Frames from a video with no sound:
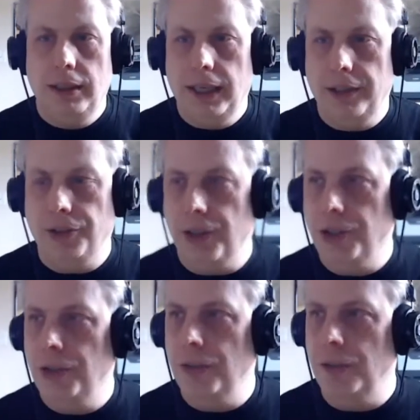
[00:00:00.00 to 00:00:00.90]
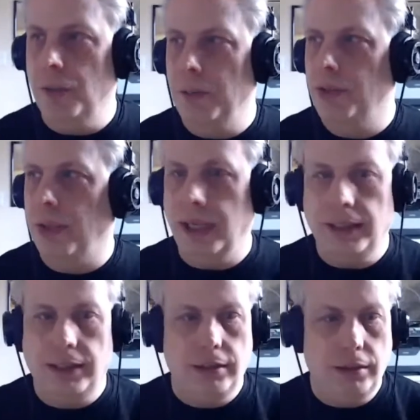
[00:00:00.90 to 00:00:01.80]
And there's also a
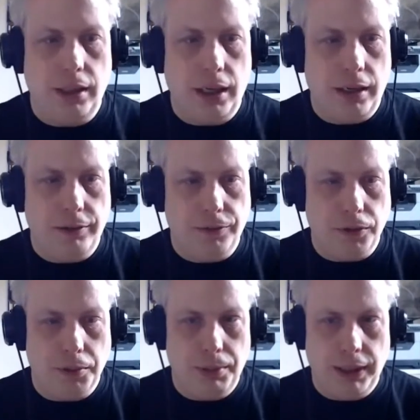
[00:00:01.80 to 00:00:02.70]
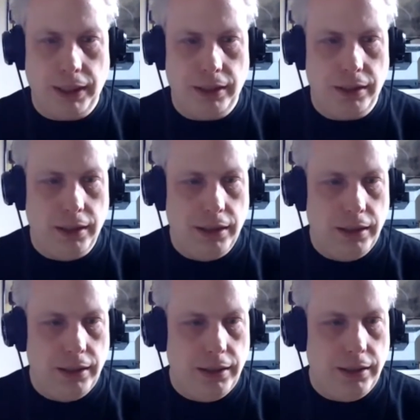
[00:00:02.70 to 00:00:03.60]
website uh, for picking
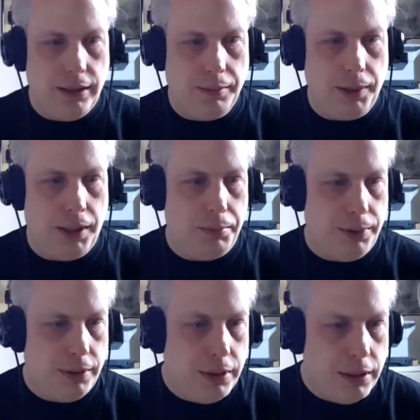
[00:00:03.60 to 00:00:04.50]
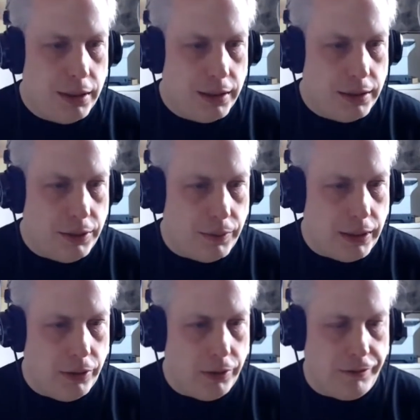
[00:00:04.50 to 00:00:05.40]
them up. Do I
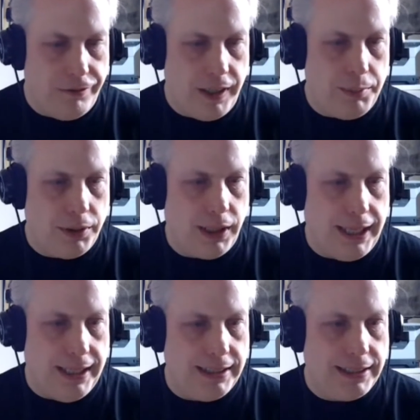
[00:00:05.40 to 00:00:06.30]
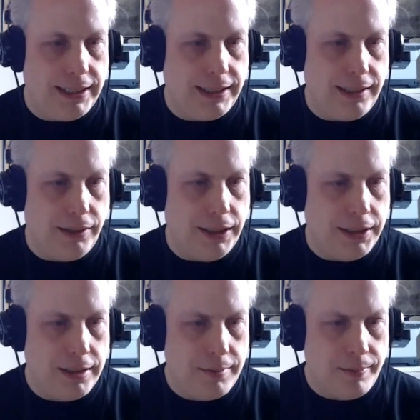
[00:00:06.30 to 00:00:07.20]
know the Fabled Lands
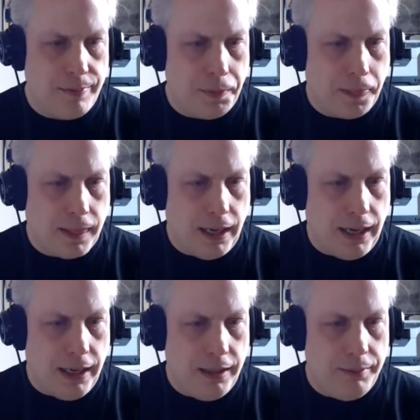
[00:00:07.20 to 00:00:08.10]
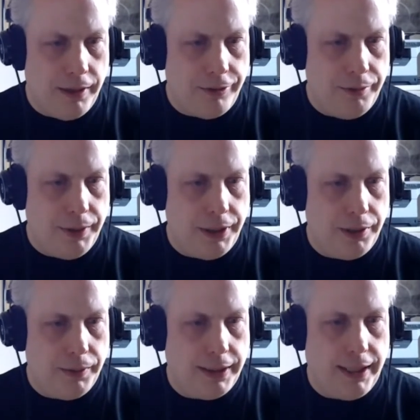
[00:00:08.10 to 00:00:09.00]
series? I am not familiar
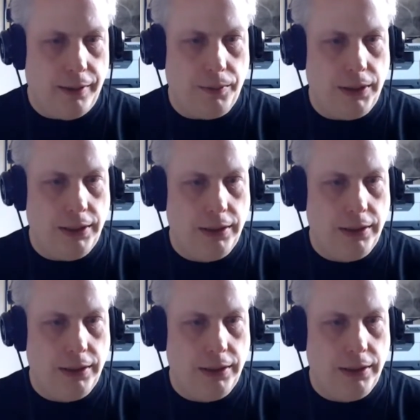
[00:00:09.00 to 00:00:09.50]
with that one.